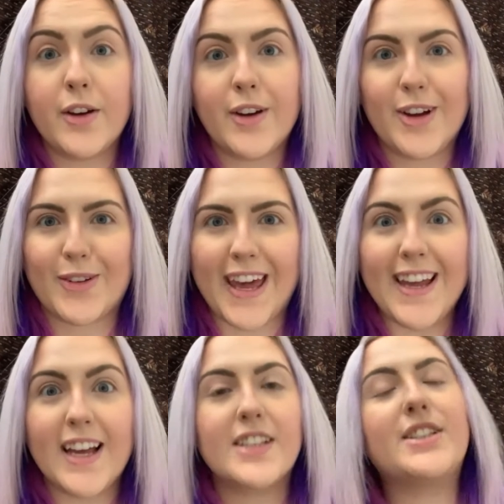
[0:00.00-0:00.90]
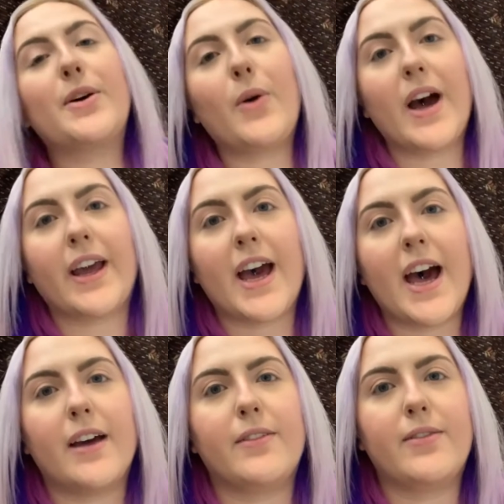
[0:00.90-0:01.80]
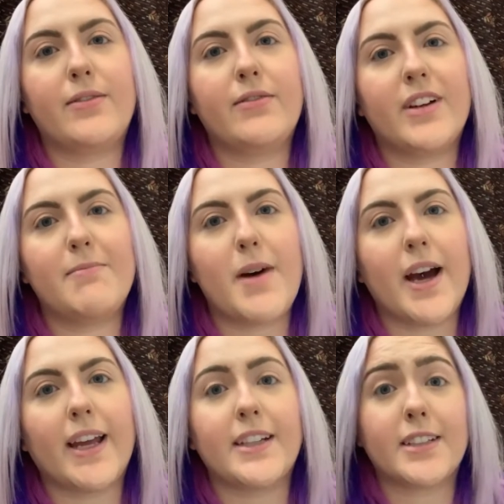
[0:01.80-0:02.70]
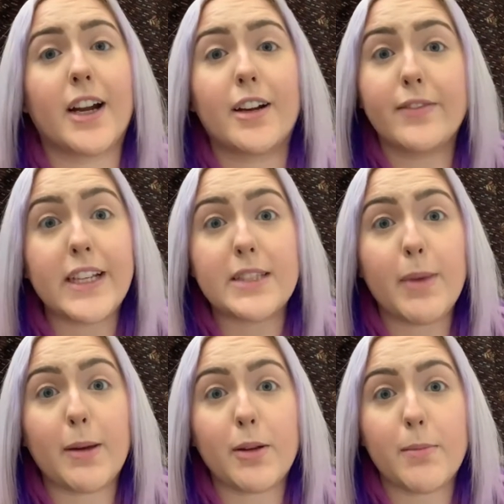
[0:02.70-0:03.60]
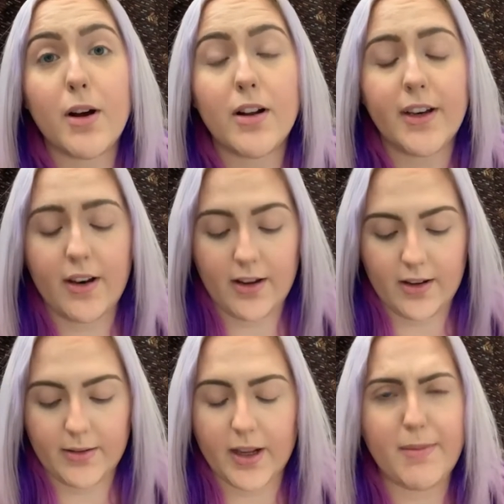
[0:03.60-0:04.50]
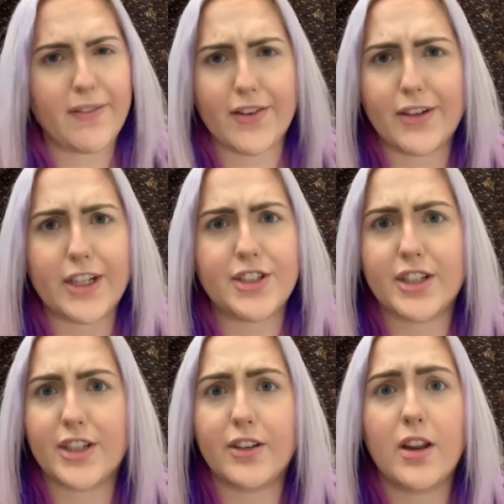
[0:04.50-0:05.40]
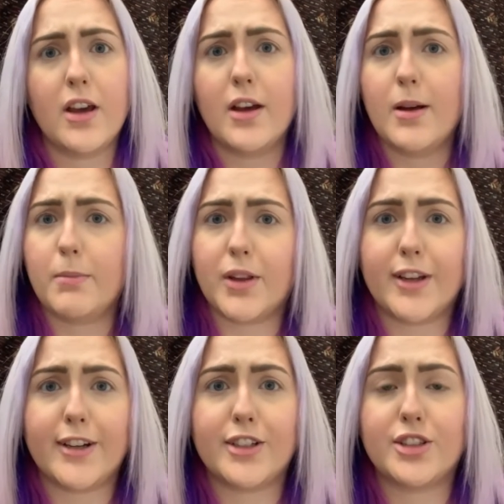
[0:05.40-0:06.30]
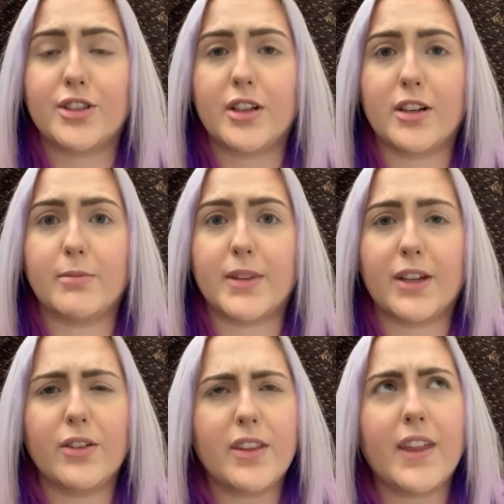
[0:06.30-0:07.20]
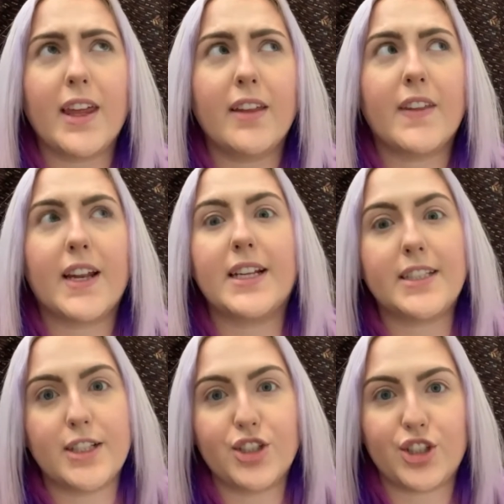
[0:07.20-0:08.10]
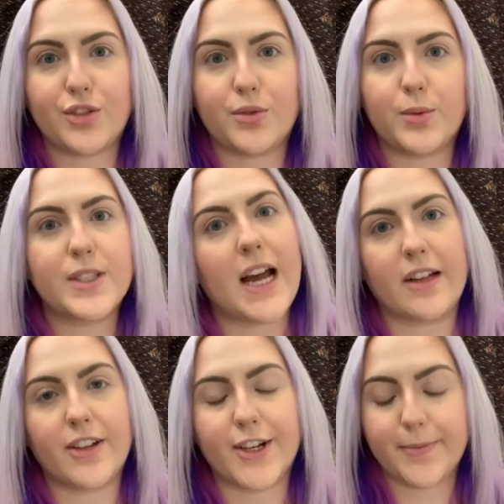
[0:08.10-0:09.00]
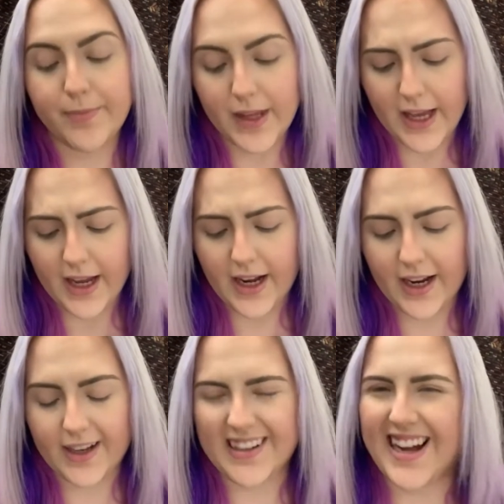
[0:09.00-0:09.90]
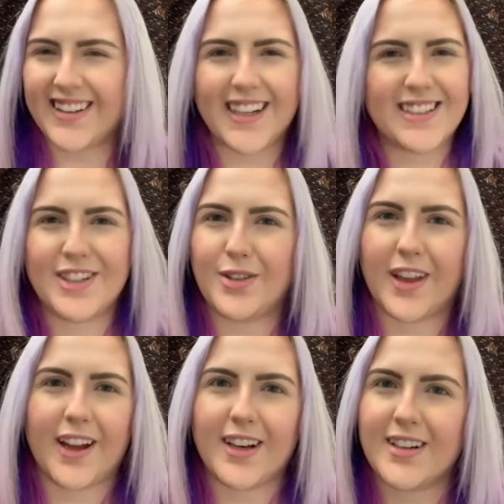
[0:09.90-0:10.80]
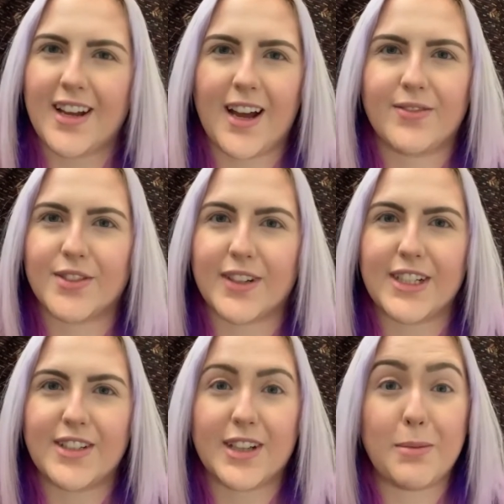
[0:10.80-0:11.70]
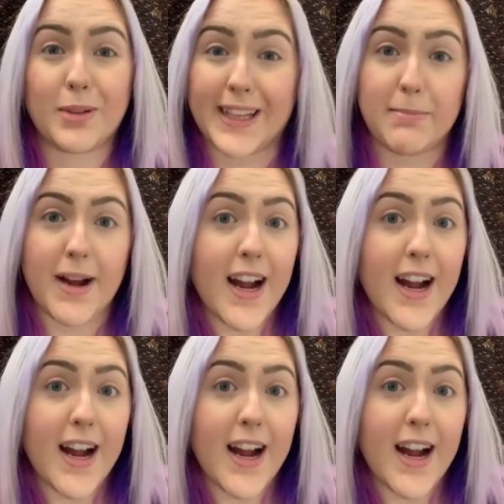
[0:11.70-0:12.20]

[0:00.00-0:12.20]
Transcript: Okay, so I have my entire face makeup on. I got my foundation, blush. The only thing that I didn't do was highlighter. And I like to do that after I complete my eye